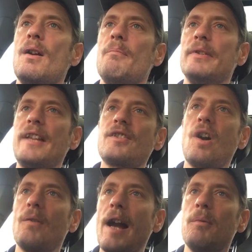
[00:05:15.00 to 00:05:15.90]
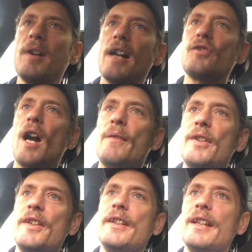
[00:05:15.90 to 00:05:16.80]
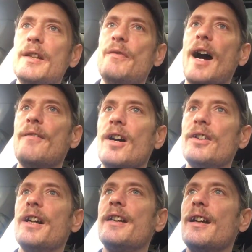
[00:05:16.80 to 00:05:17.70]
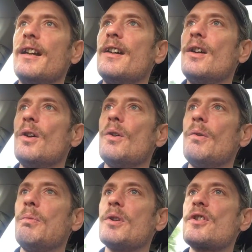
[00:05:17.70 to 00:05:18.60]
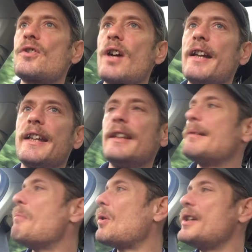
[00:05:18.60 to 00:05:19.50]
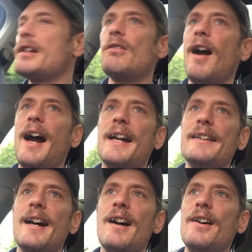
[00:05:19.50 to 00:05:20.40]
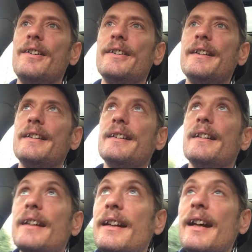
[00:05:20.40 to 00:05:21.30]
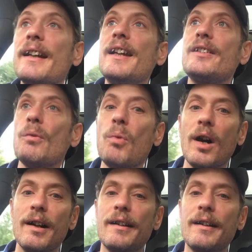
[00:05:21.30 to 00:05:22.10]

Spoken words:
But that's all right. We're not driving in the Indy 500. We're just trying to get the morning grind on and get to work.